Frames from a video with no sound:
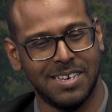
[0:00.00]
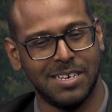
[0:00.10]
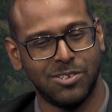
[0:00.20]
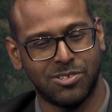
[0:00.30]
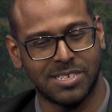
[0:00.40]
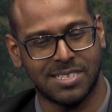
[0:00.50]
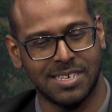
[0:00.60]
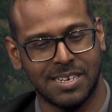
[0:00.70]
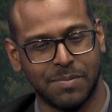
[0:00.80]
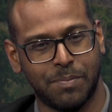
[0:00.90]

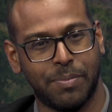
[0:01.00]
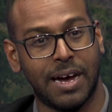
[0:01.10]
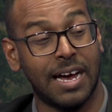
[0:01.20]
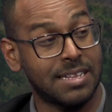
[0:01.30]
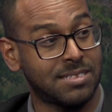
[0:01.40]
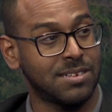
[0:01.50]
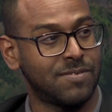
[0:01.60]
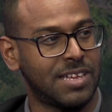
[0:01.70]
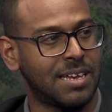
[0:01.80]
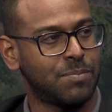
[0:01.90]
interesting parts
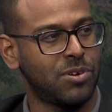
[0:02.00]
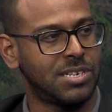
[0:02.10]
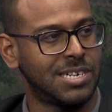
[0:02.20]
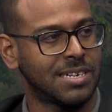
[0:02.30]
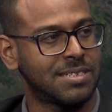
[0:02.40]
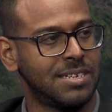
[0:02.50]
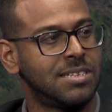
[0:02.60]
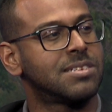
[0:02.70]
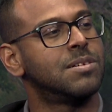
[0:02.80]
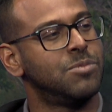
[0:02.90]
of that project
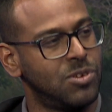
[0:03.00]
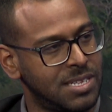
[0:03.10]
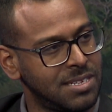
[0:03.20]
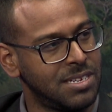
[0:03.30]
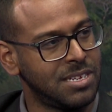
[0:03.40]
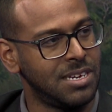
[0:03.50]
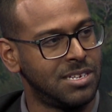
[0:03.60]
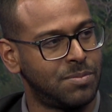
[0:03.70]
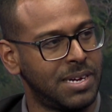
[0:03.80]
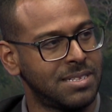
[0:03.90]
is community
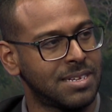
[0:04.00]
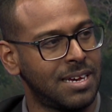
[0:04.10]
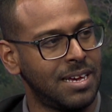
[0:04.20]
engagement